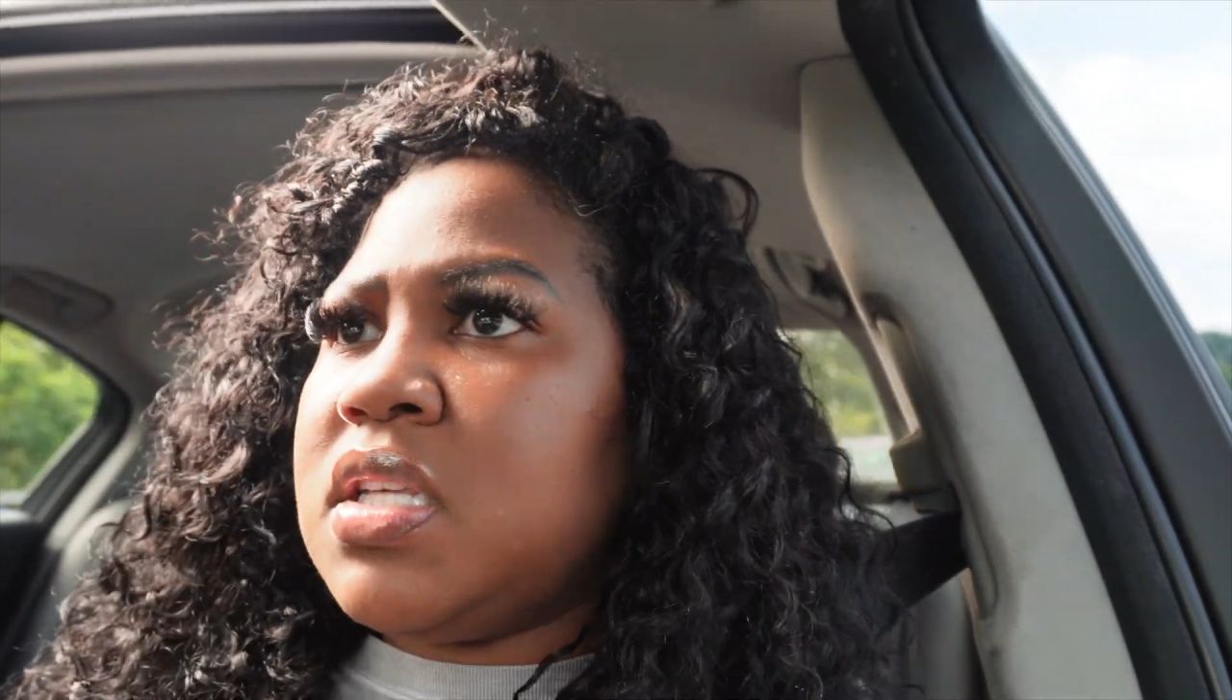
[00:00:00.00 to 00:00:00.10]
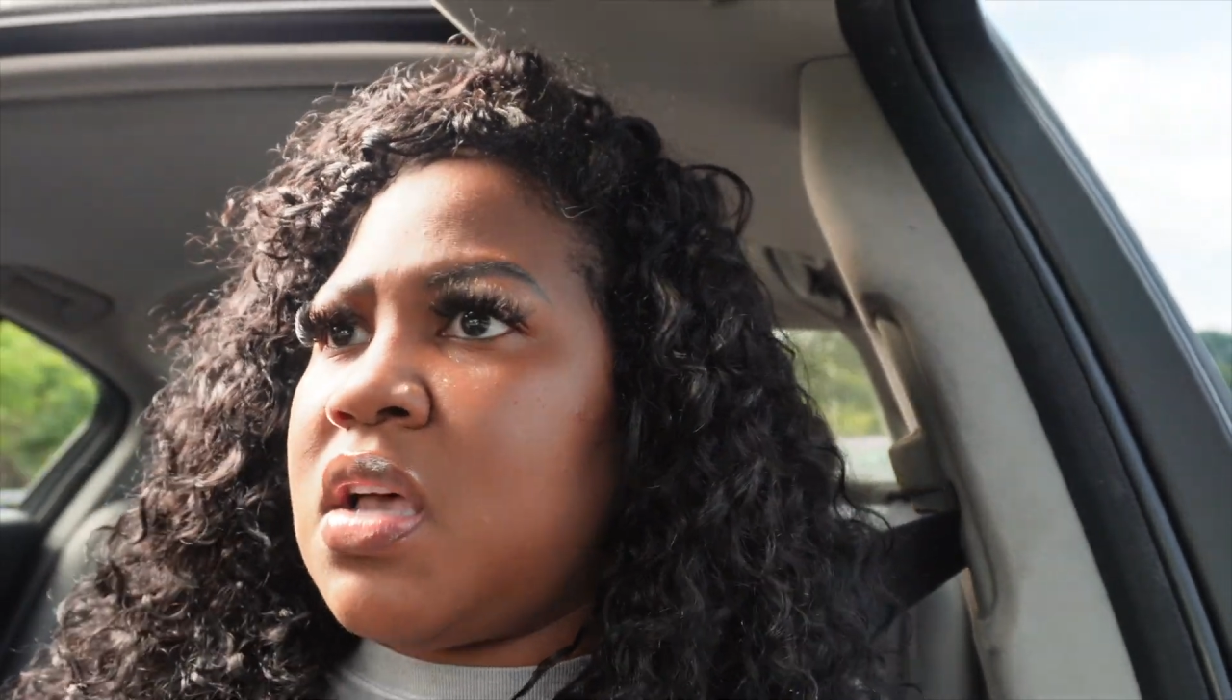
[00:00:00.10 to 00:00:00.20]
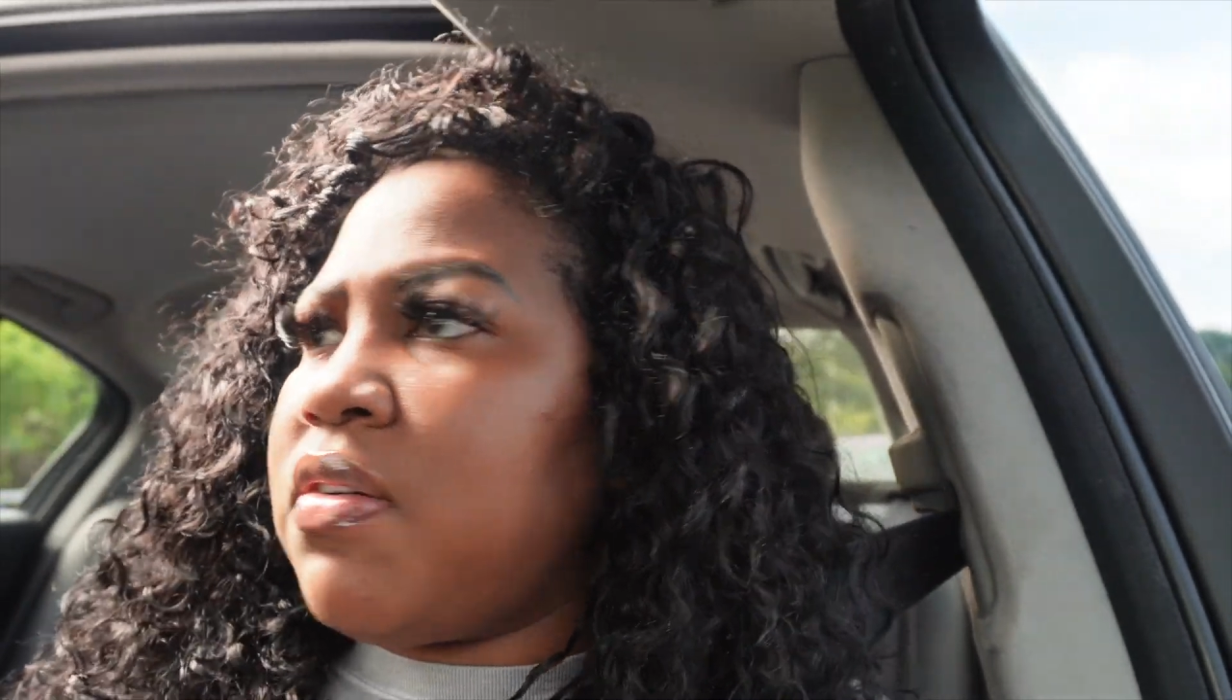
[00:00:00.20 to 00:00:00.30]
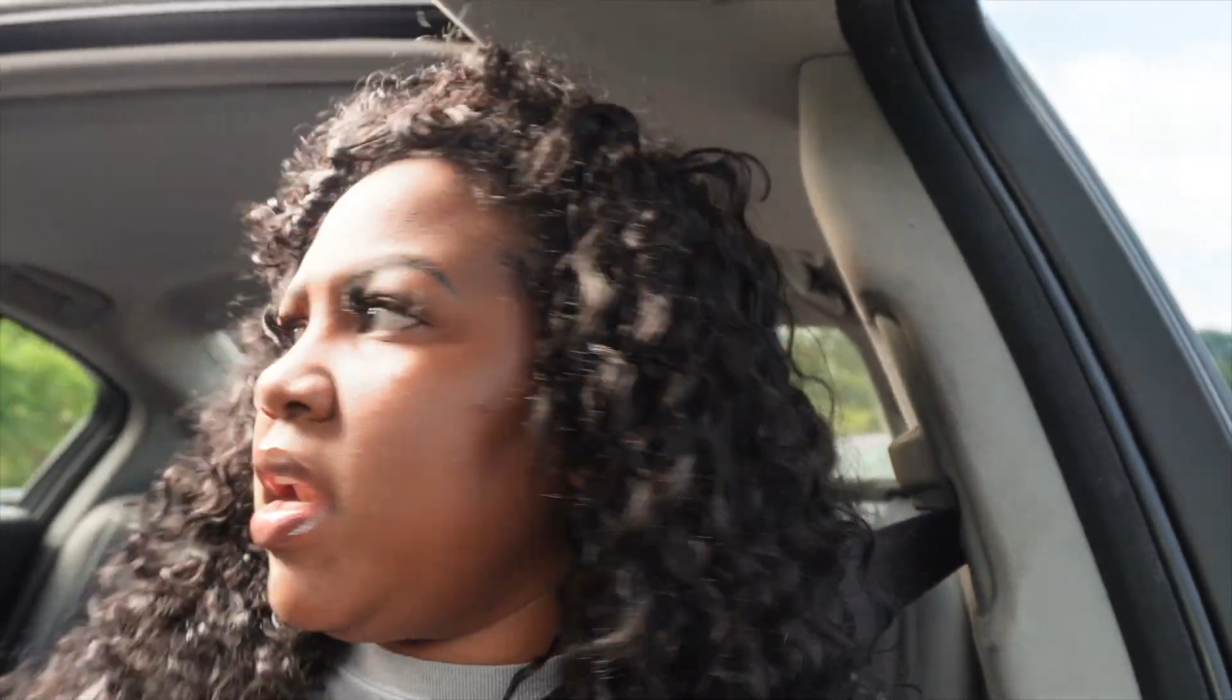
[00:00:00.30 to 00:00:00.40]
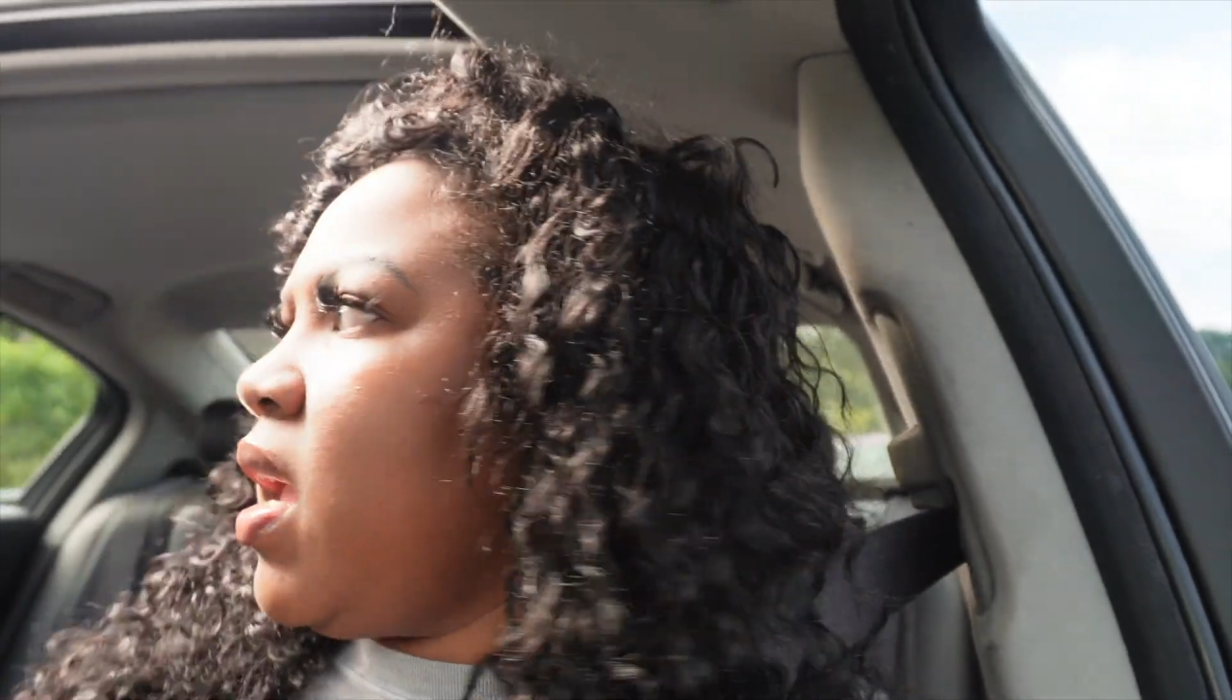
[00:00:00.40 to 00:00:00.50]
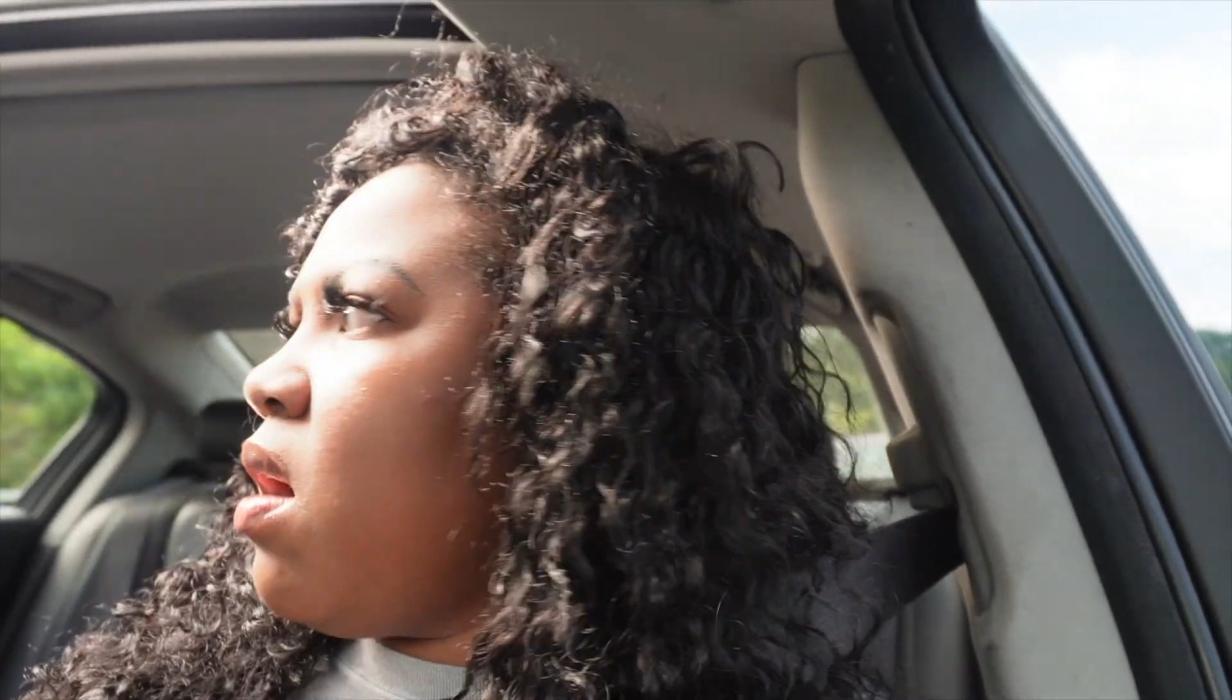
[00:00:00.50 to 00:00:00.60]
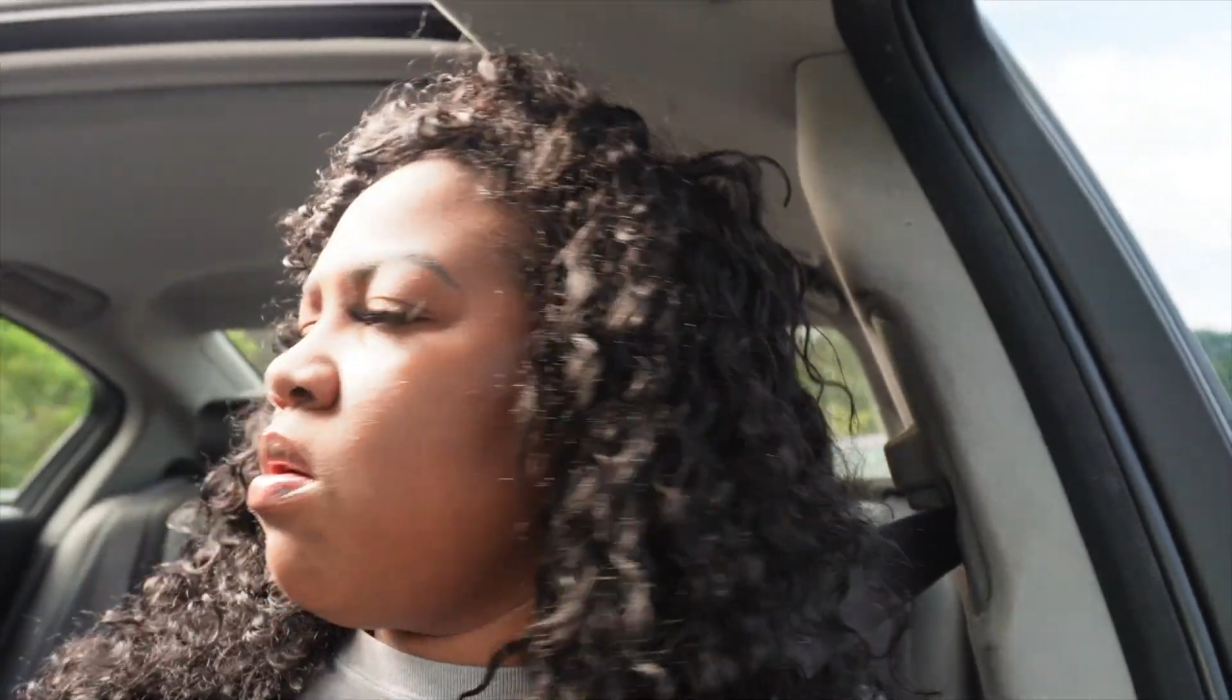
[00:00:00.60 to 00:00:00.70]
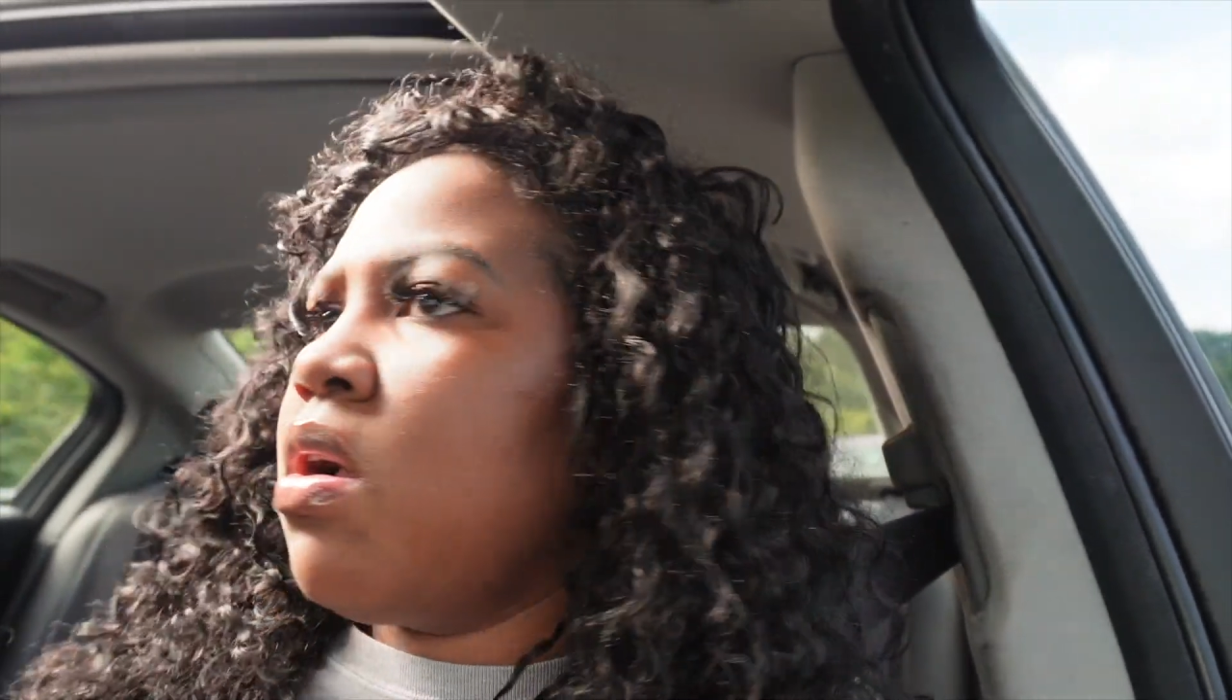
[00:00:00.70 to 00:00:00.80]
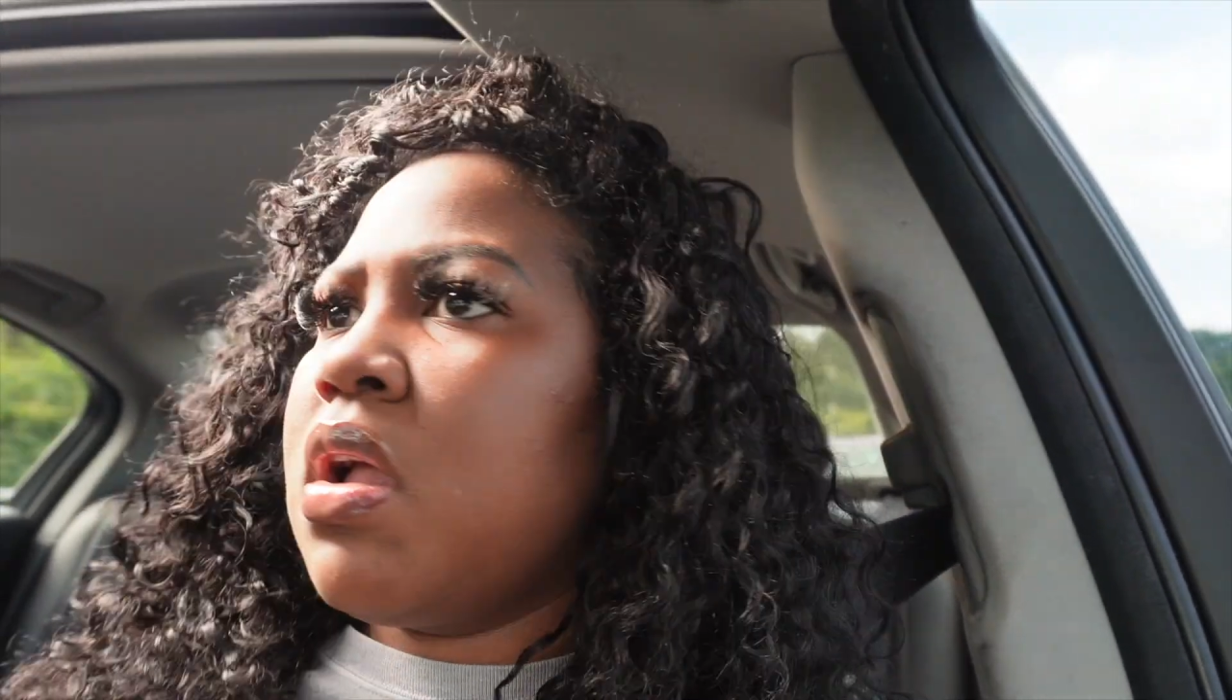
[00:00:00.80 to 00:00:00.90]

is already out,